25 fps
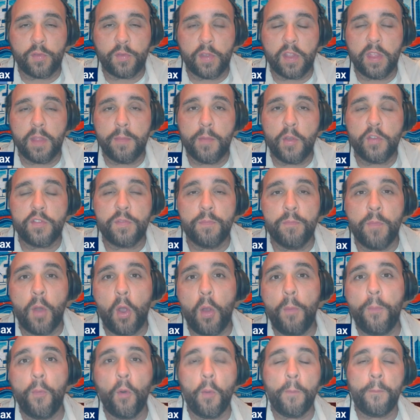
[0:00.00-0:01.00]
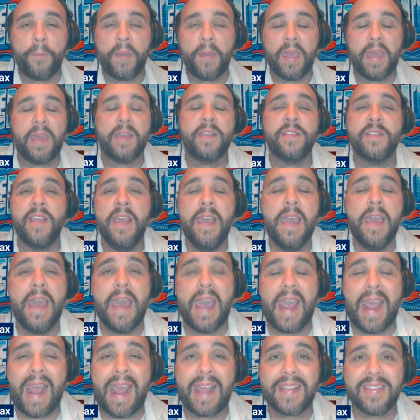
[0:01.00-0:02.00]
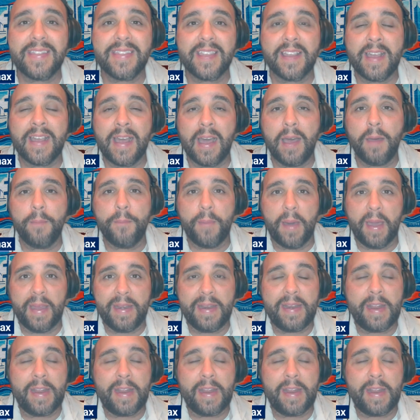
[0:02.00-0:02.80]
one of the most mobile bigs at the combine.